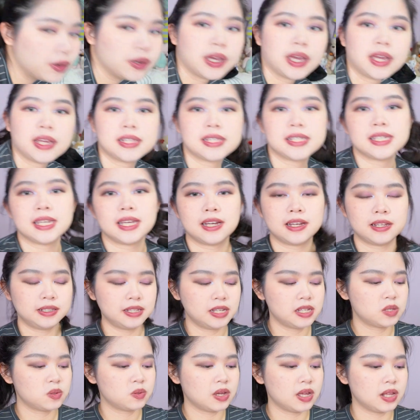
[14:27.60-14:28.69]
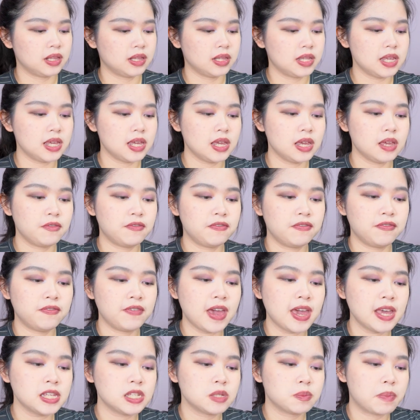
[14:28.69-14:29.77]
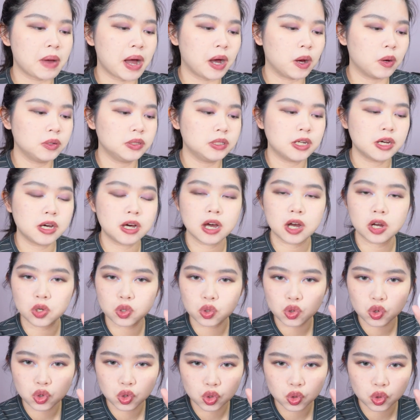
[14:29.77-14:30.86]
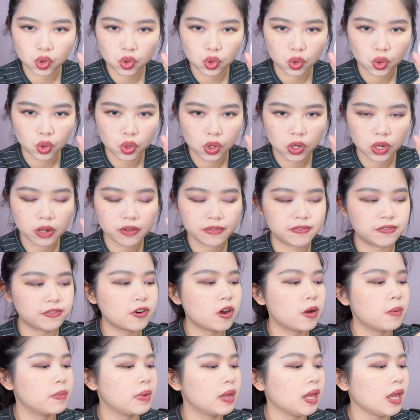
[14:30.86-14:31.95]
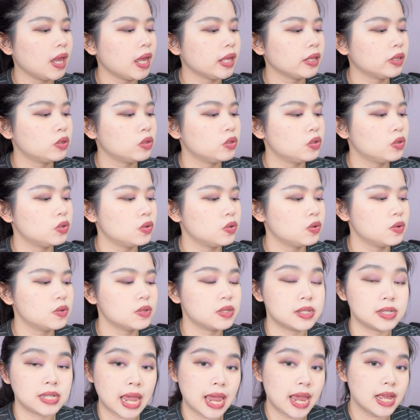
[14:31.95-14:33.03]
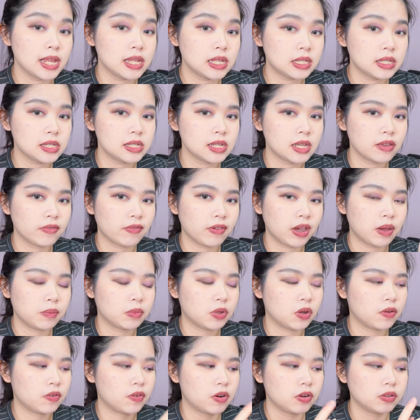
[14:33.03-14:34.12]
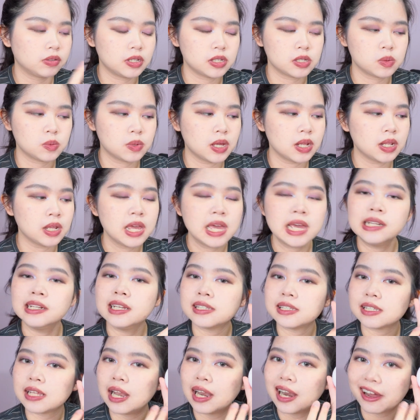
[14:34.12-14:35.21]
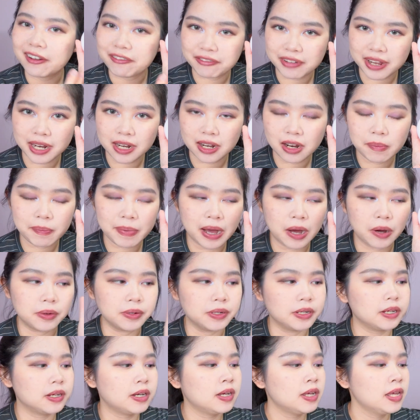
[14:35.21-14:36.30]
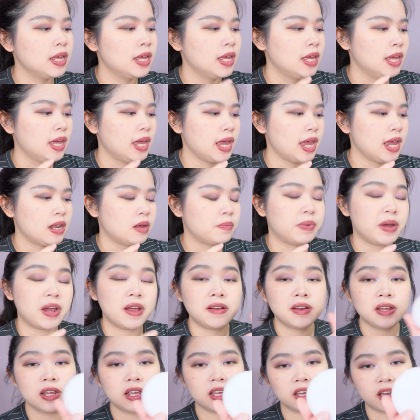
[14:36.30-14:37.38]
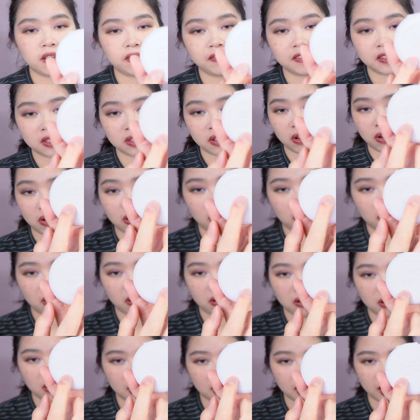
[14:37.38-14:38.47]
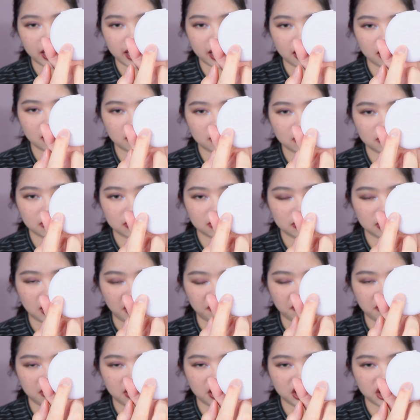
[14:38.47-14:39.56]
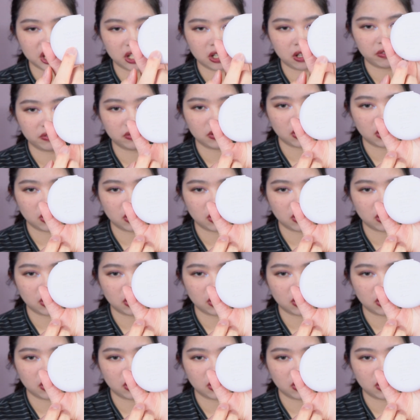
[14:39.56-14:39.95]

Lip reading: okay, it's here. This one, the face powder cool from Etude, if I'm not wrong. This one, this is a lavender powder, and apparently it has the whole like definition of